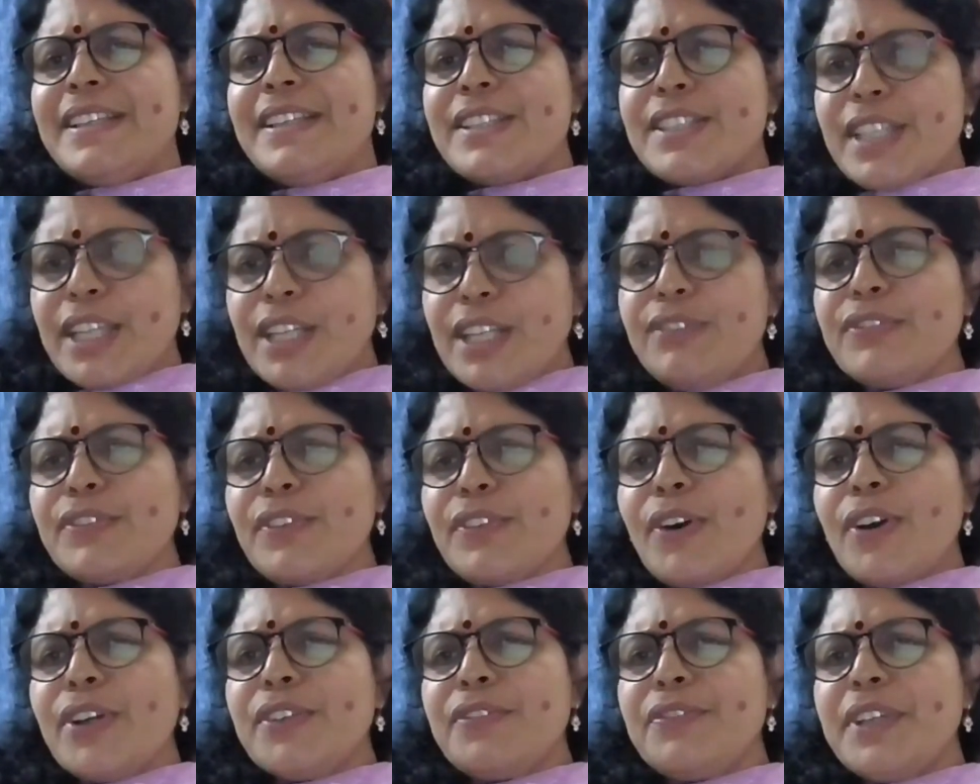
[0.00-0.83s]

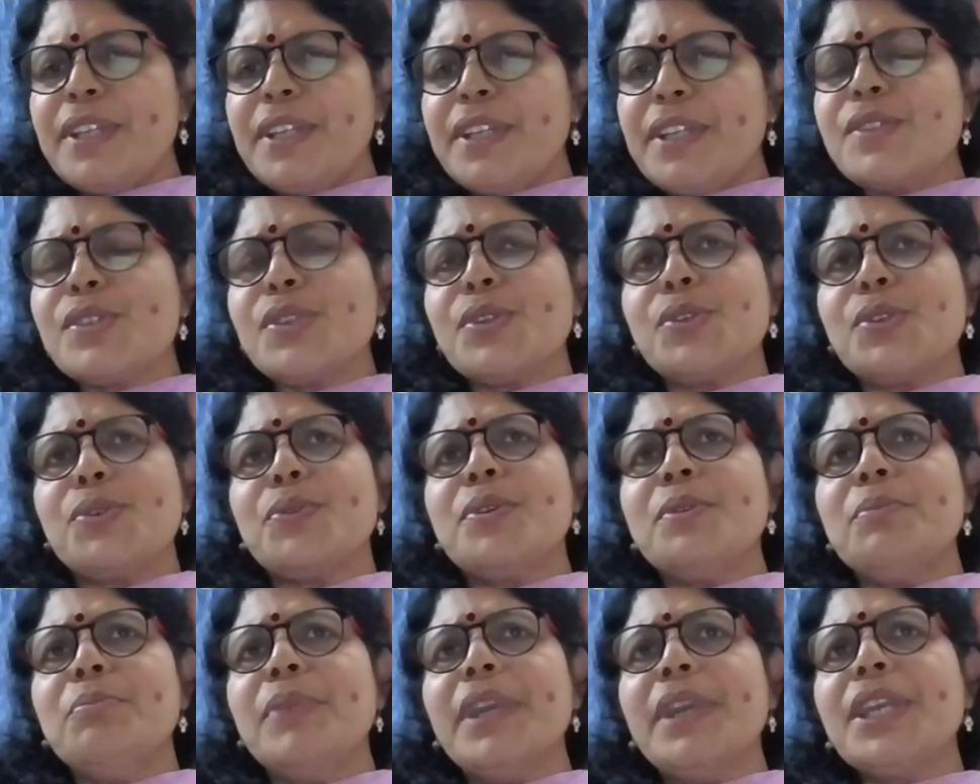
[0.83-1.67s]
Self-confidence
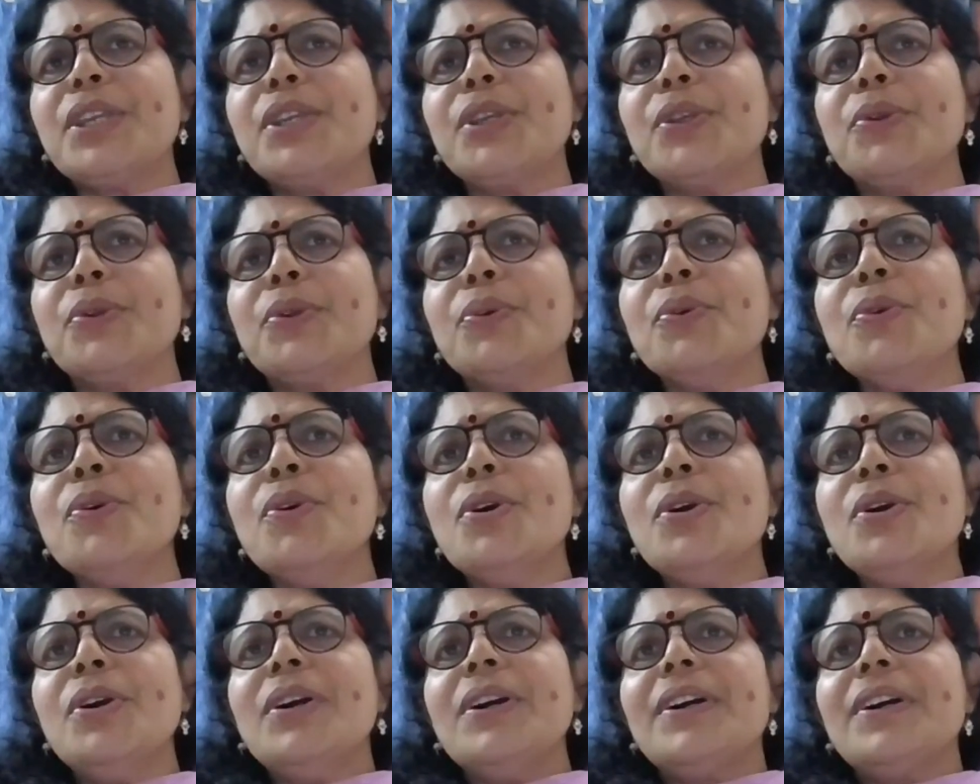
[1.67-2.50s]
should make you